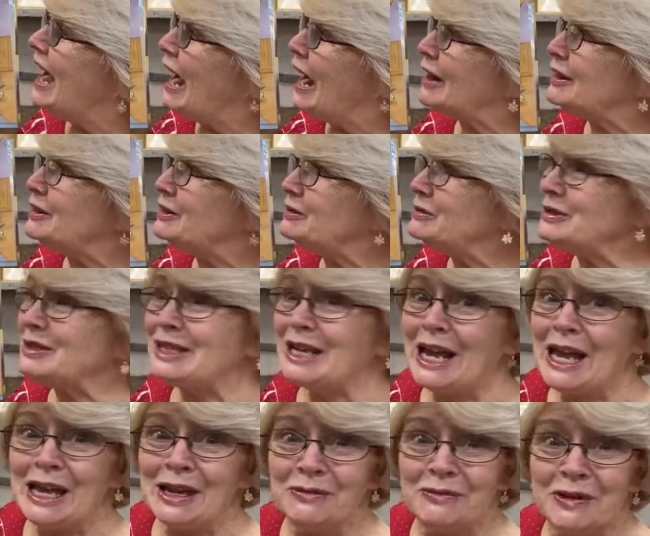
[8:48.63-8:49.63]
Are you
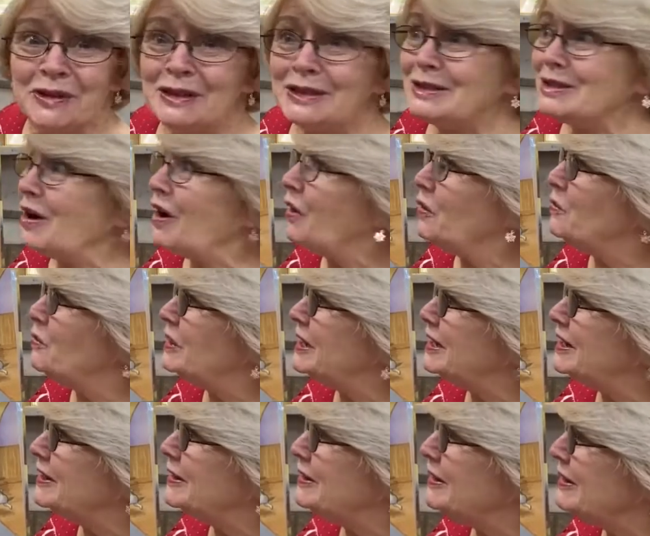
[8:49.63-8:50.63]
staying with us all
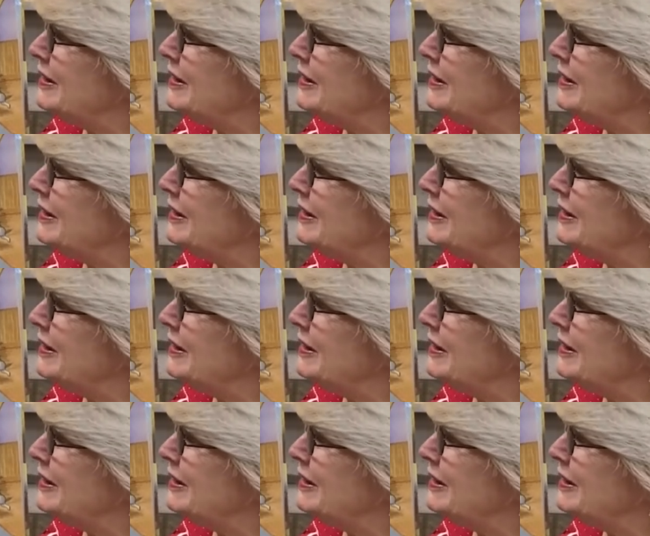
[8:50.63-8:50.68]
winter?